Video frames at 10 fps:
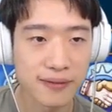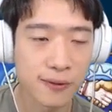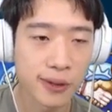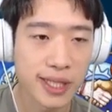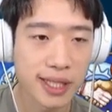
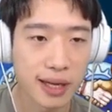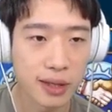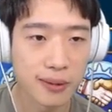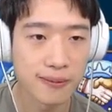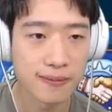4 set
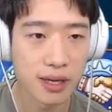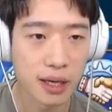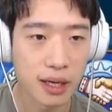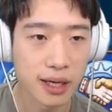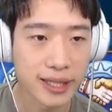of
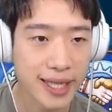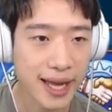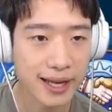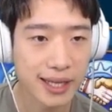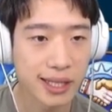
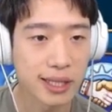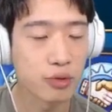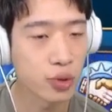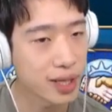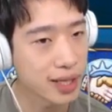attack is
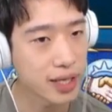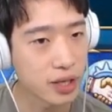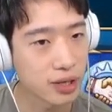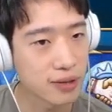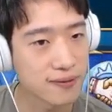really
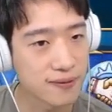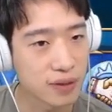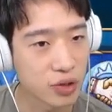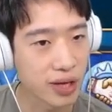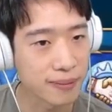good.
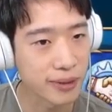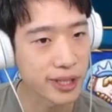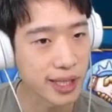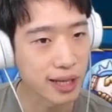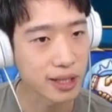
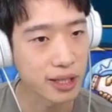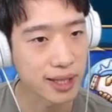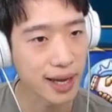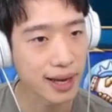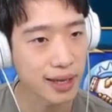20%
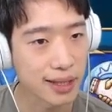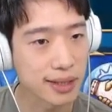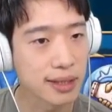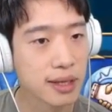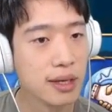attack is